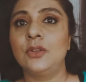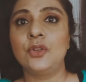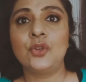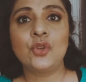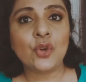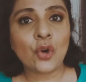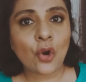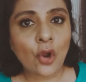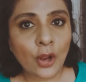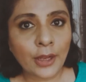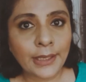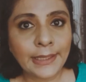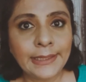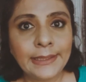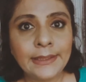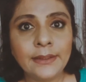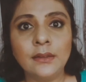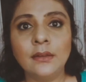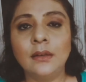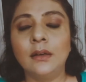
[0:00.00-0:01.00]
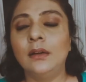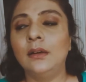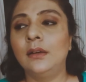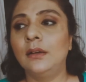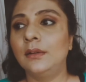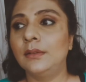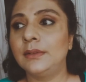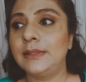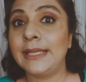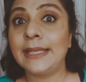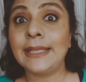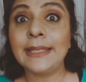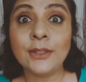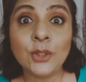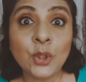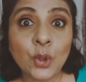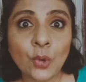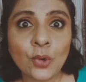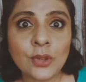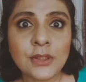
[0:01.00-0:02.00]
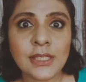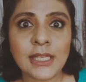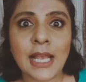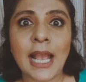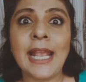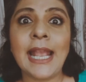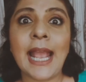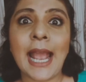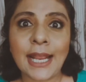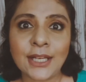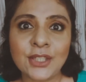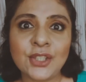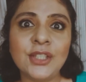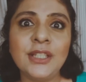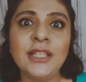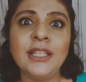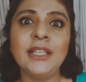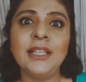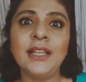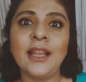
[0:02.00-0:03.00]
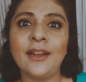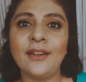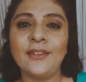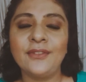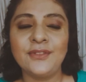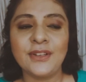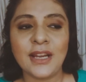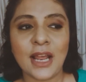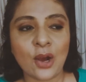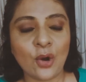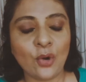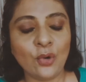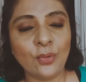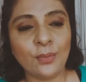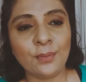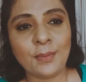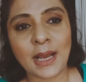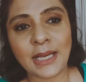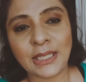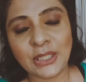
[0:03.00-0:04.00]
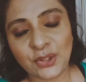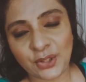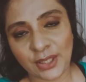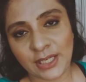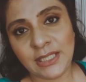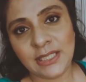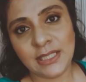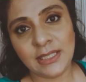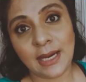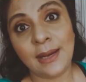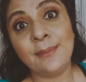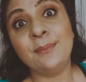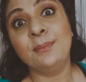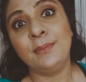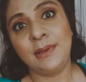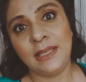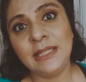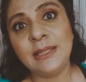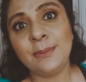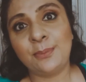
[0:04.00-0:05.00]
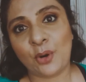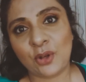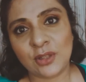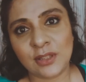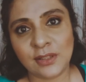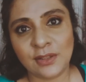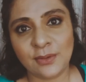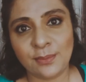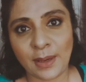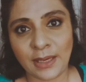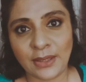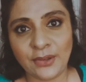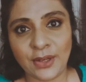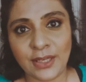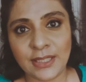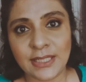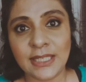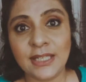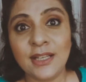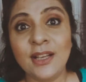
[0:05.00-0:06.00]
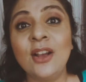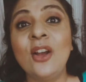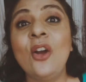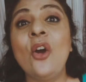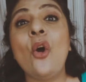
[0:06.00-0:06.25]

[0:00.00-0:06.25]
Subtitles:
drawing, taking notes, I actually have now migrated, I'm in the process of migrating